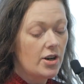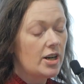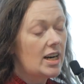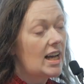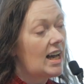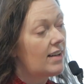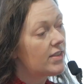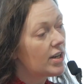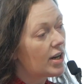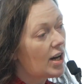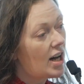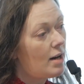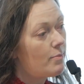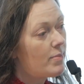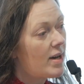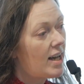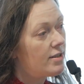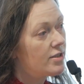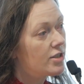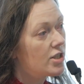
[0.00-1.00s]
you're going to have the
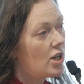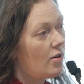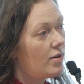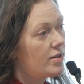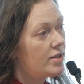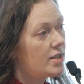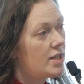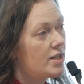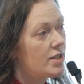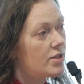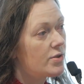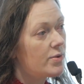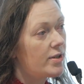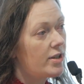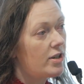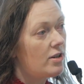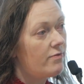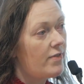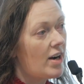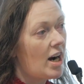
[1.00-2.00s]
compounds go into the
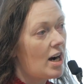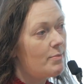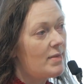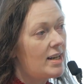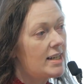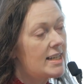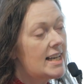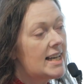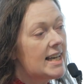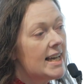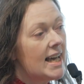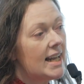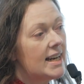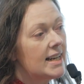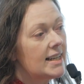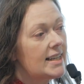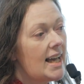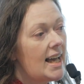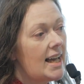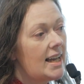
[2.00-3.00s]
soil environment.
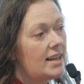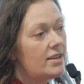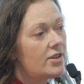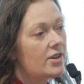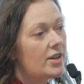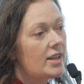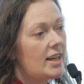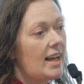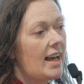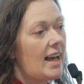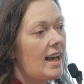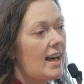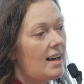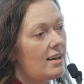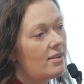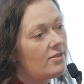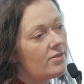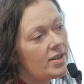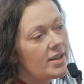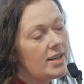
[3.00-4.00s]
And again, you're going to
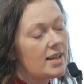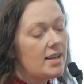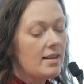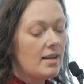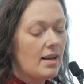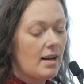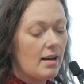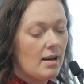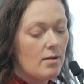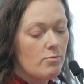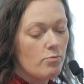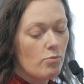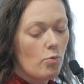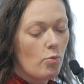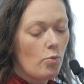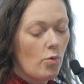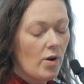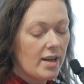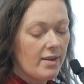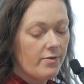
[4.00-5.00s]
have
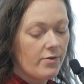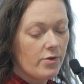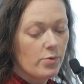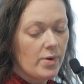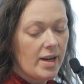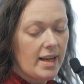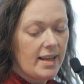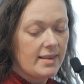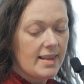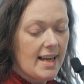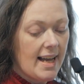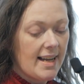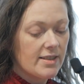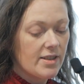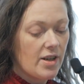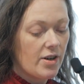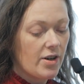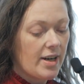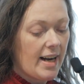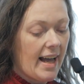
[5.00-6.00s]
one of three
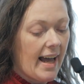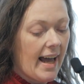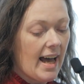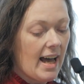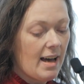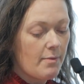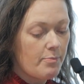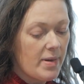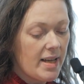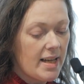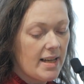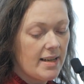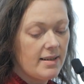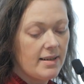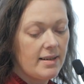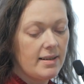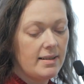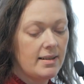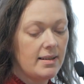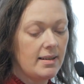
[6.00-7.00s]
things that are going to
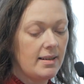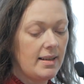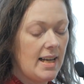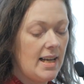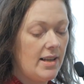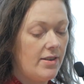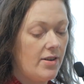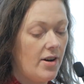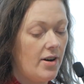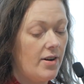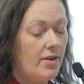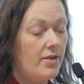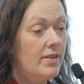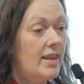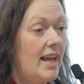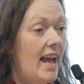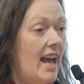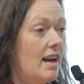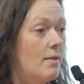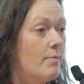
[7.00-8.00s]
happen. Either
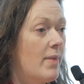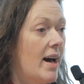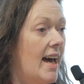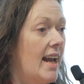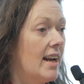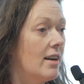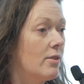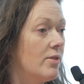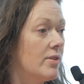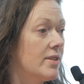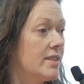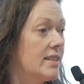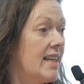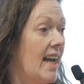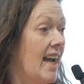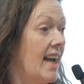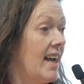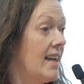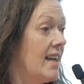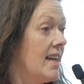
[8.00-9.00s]
the antibiotic will
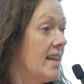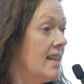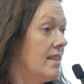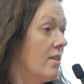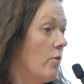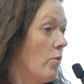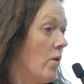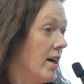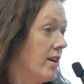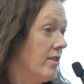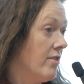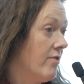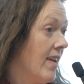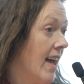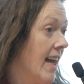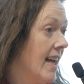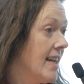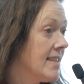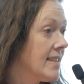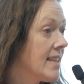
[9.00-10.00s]
stay in the water
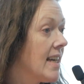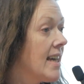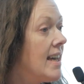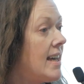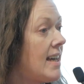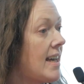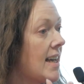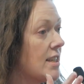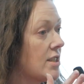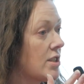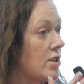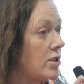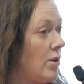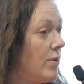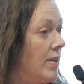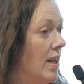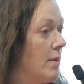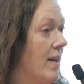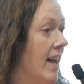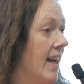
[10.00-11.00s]
phase and
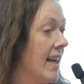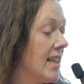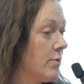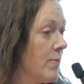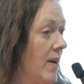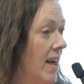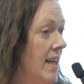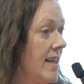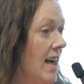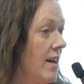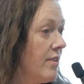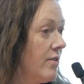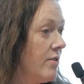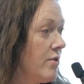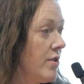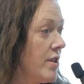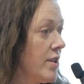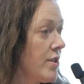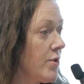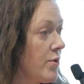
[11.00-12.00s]
slowly make its way down
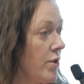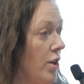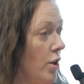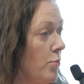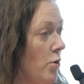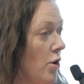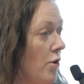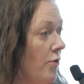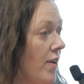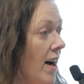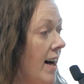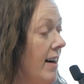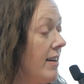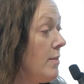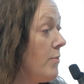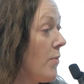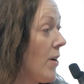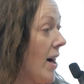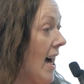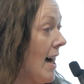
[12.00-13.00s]
through the soil
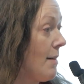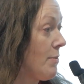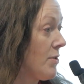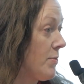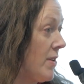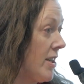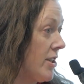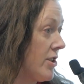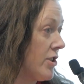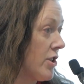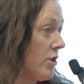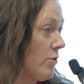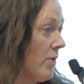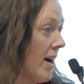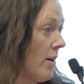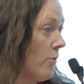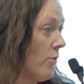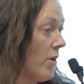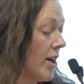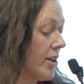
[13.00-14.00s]
profile and perhaps reach the
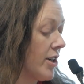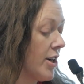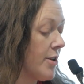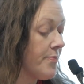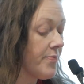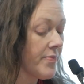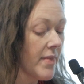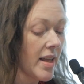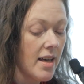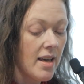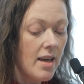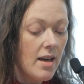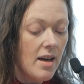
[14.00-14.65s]
groundwater,